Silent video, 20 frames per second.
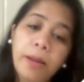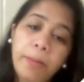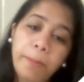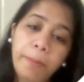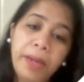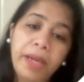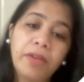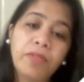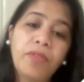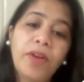
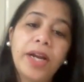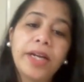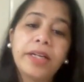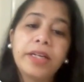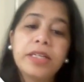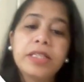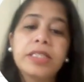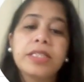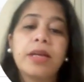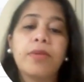Main
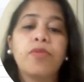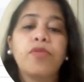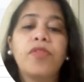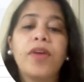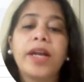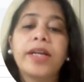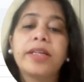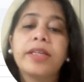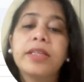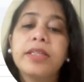factors, sub
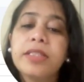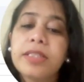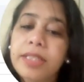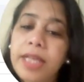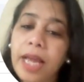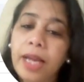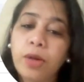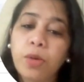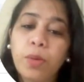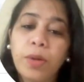factors,
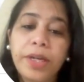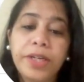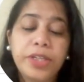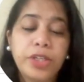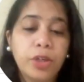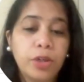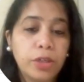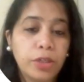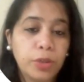calculate your,